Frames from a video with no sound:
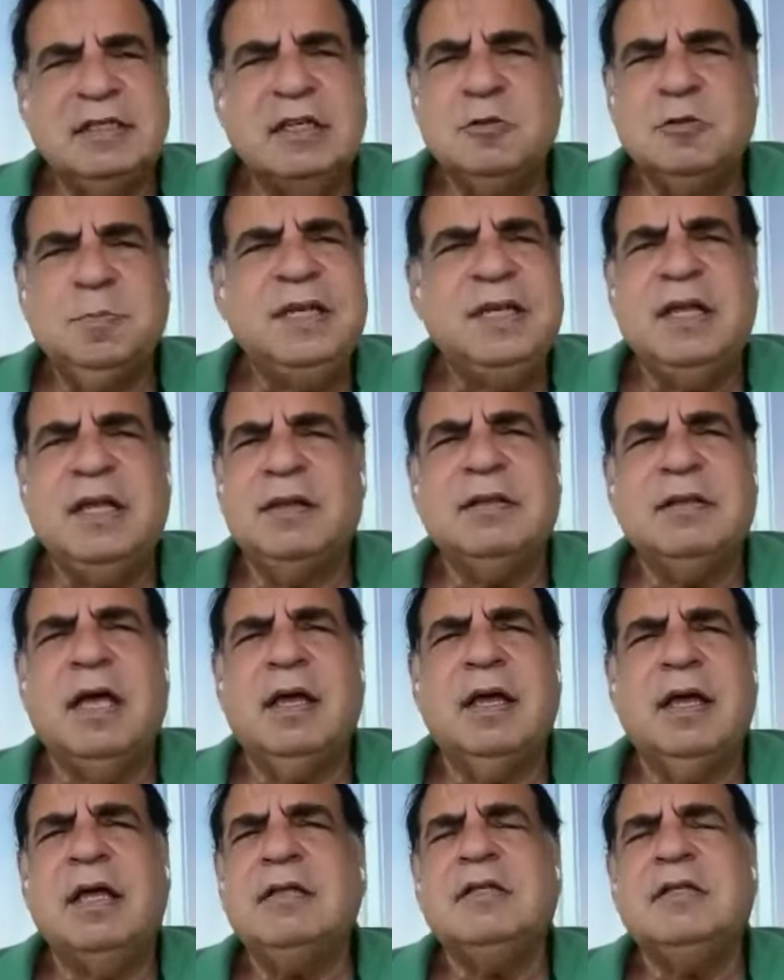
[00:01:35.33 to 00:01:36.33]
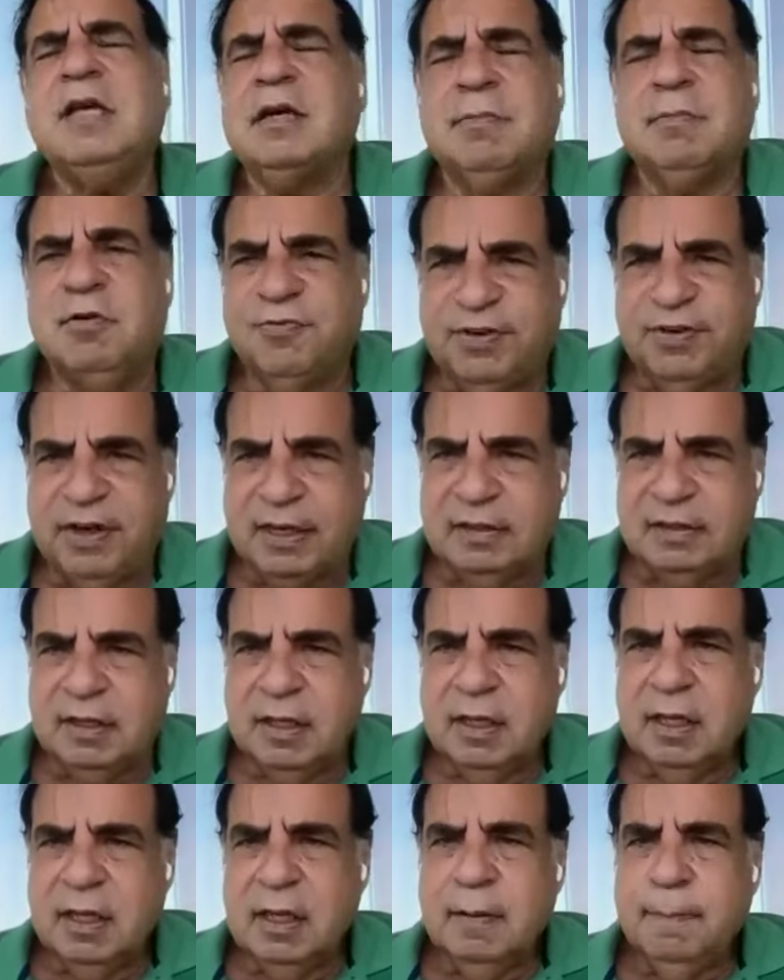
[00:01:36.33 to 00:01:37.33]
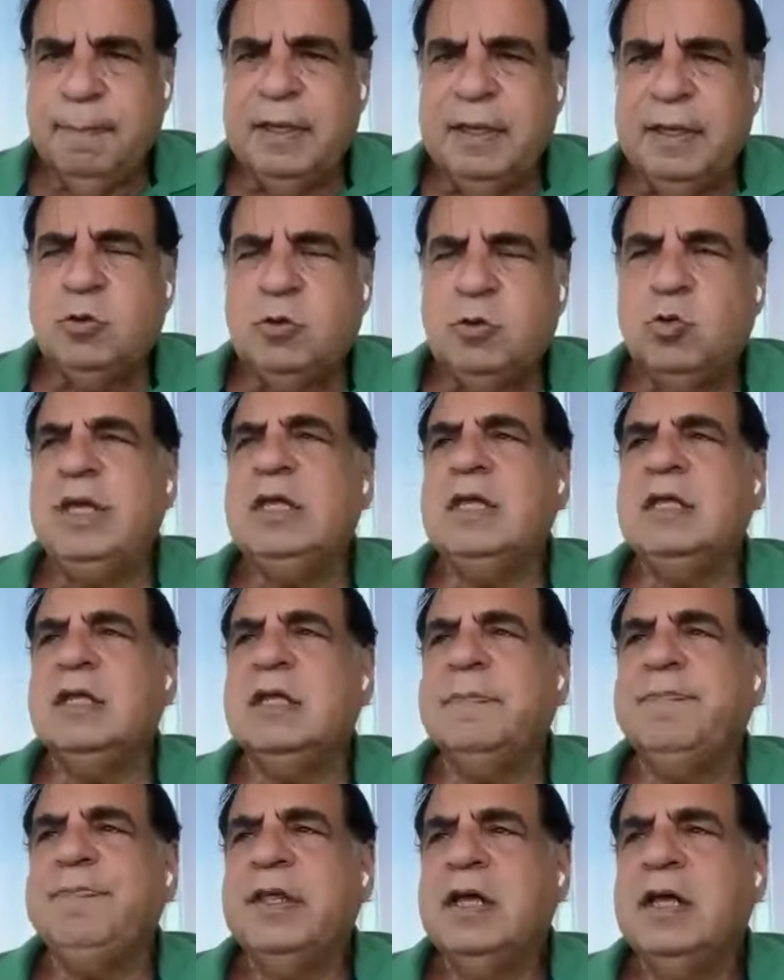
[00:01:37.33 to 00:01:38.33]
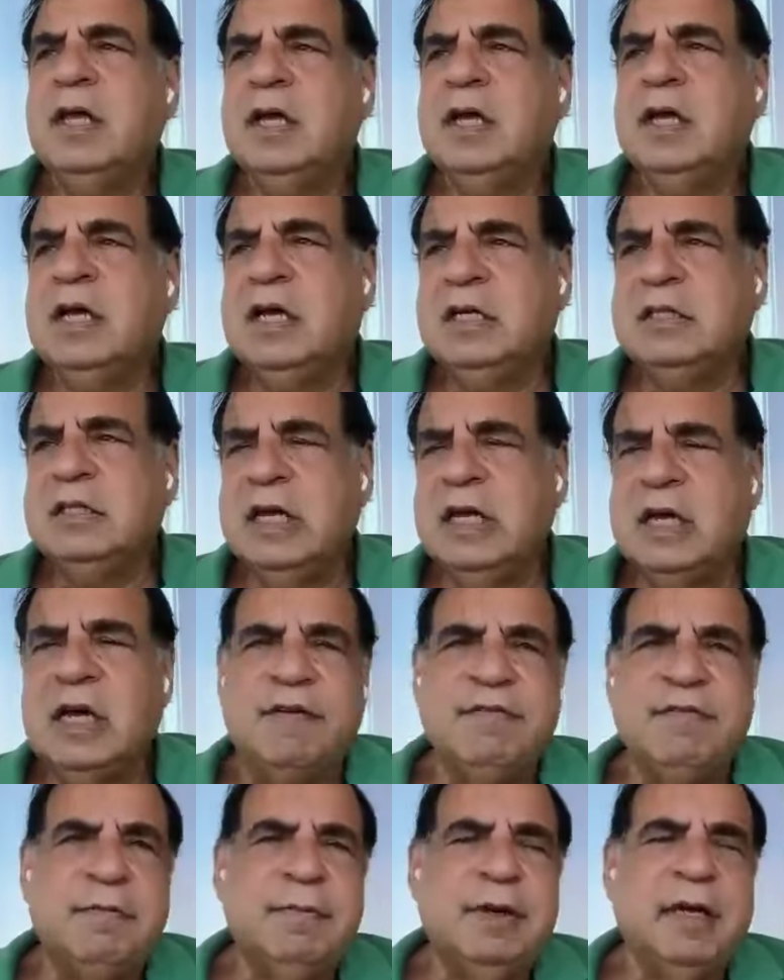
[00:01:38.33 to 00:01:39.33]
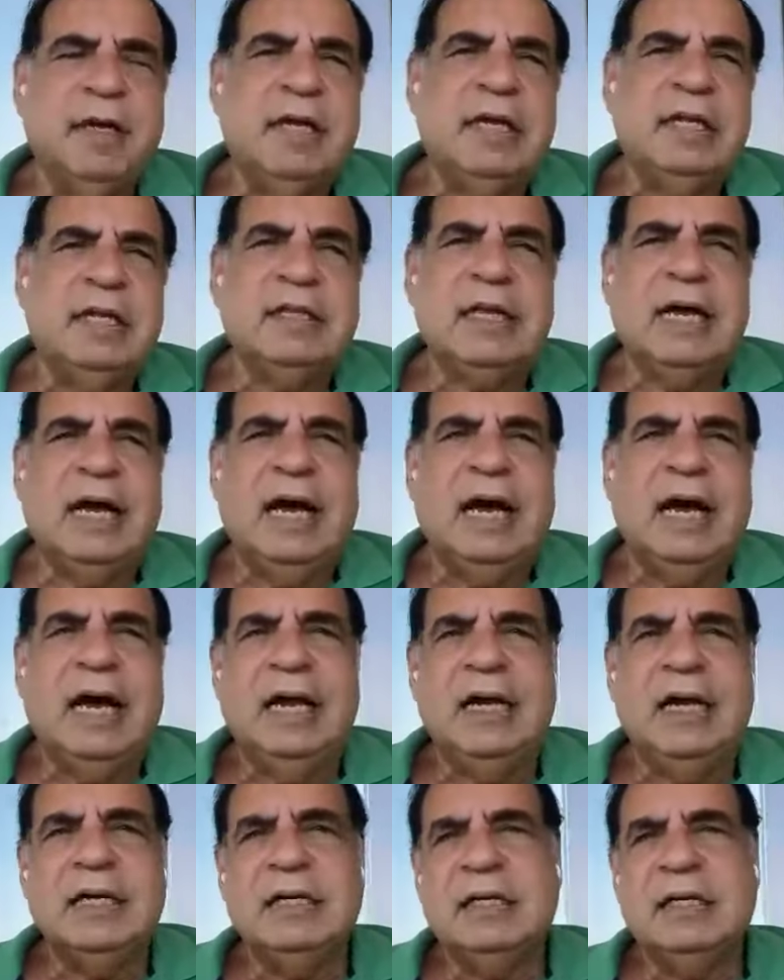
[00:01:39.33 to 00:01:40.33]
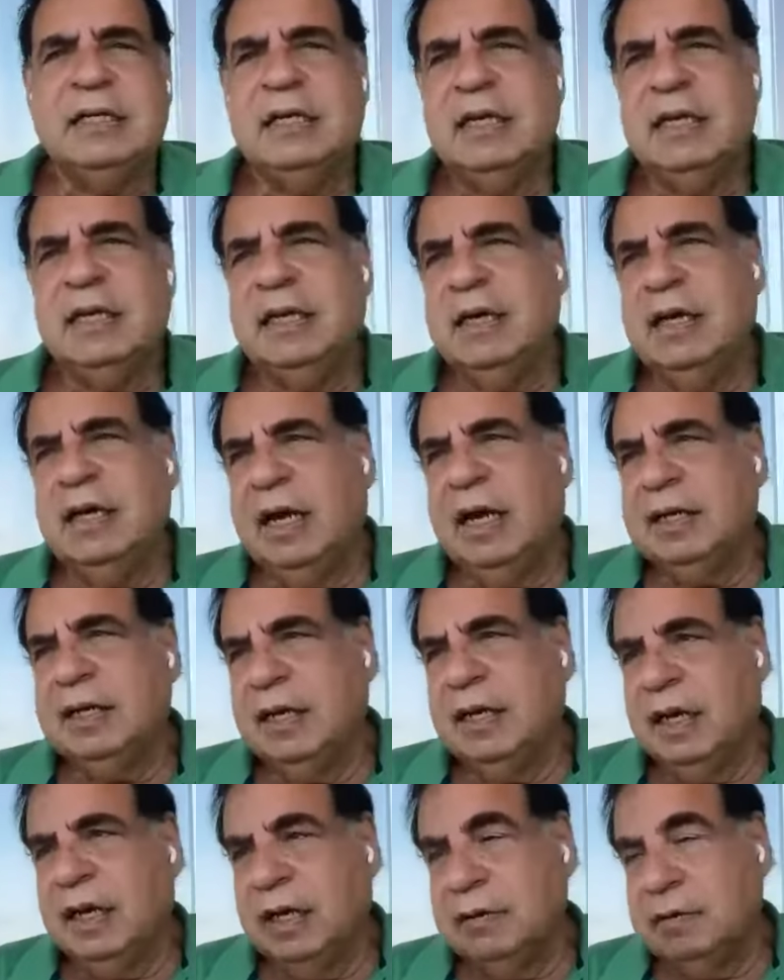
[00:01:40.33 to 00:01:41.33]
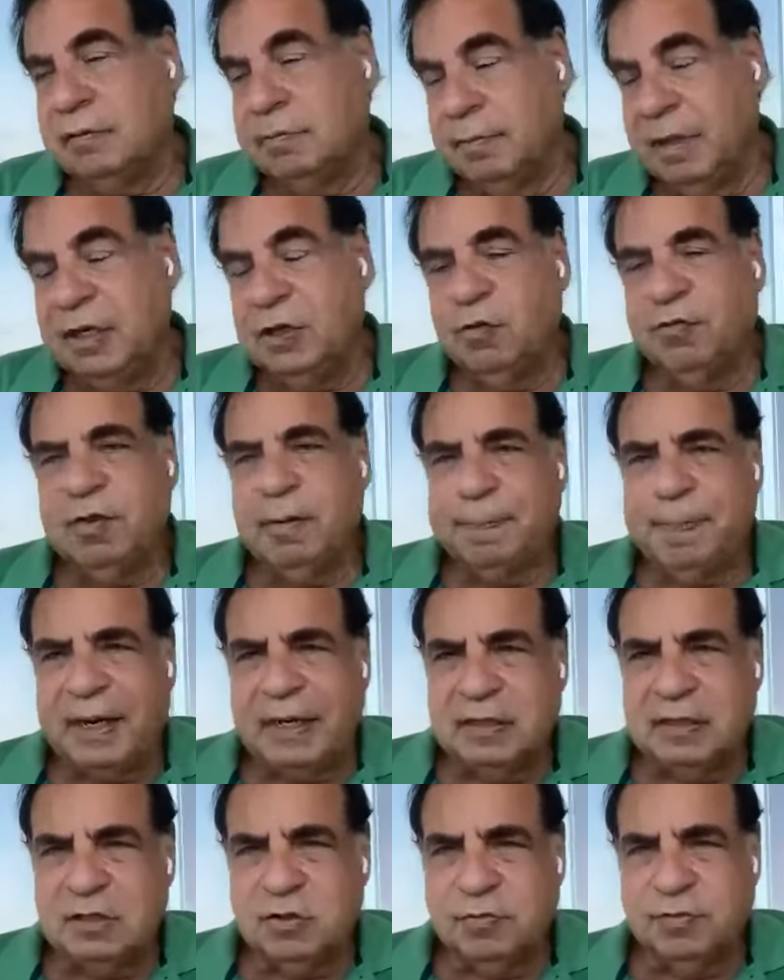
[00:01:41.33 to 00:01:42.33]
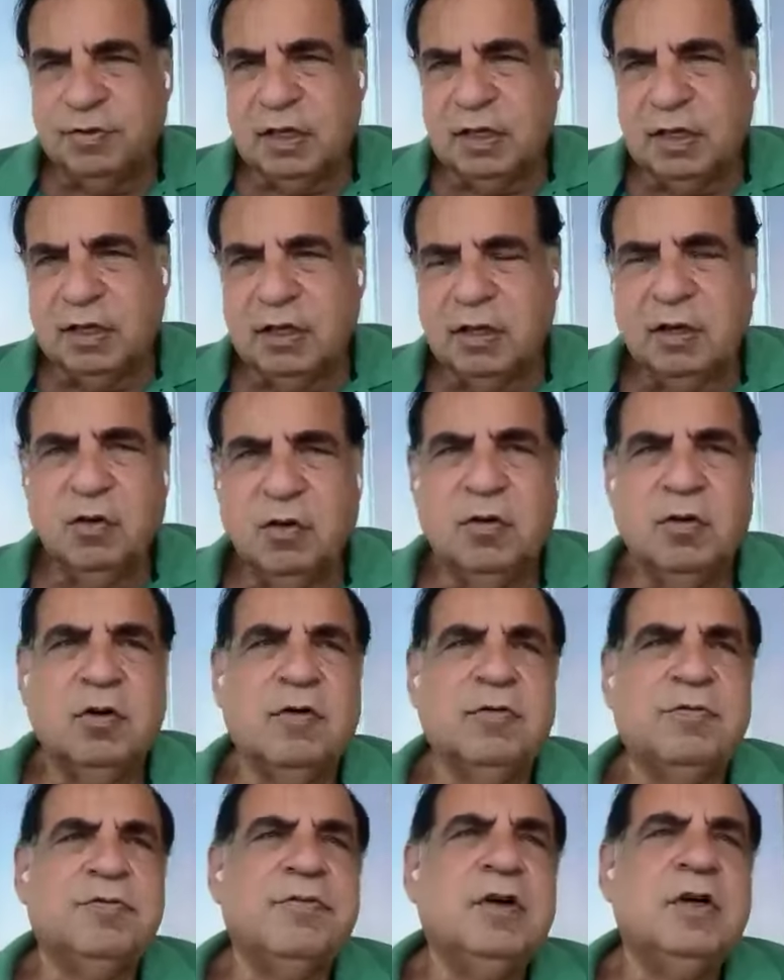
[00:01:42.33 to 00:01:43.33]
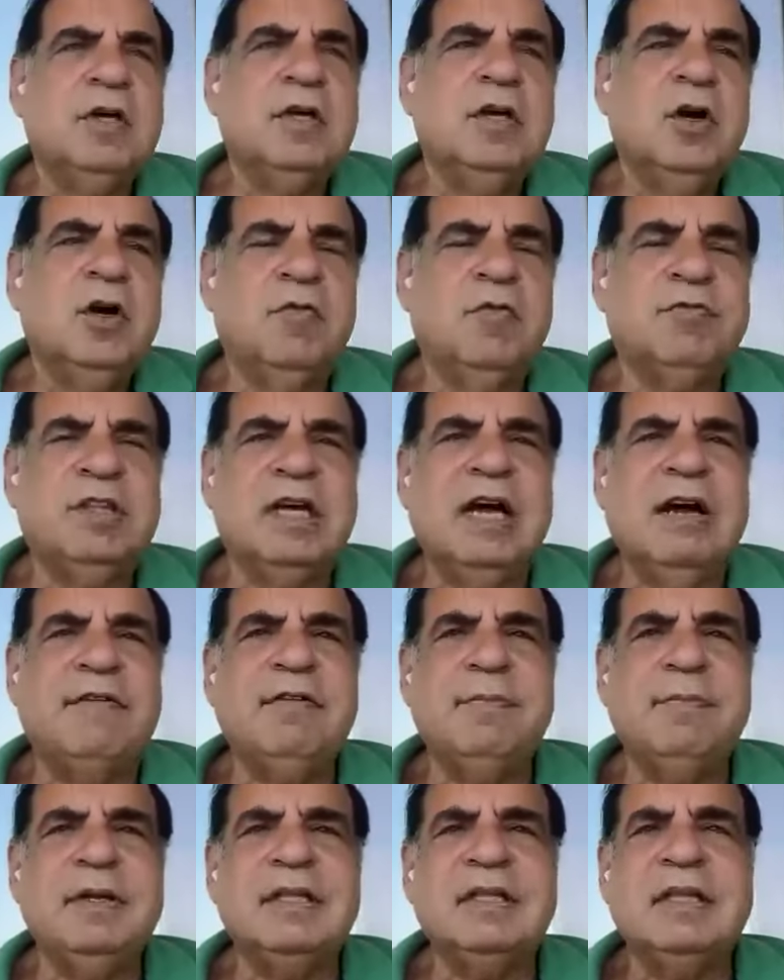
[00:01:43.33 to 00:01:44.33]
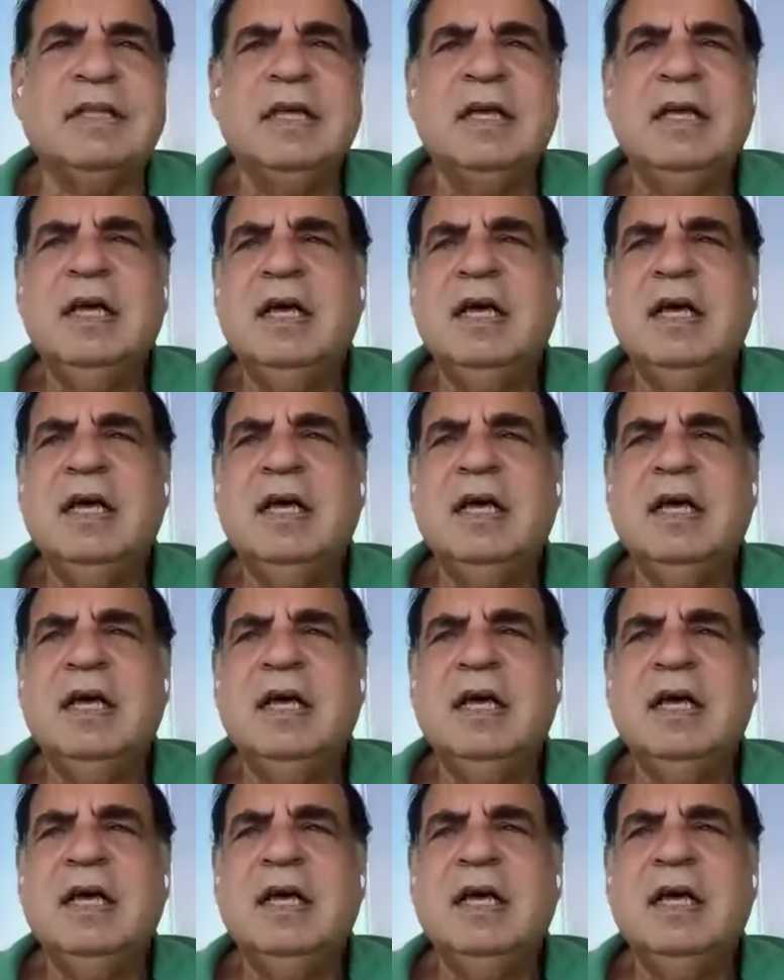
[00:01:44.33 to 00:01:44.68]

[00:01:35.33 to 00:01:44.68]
there's been a, a, a, terrible fight between the government and, the, and, and, many of the parties of the, of, of the government,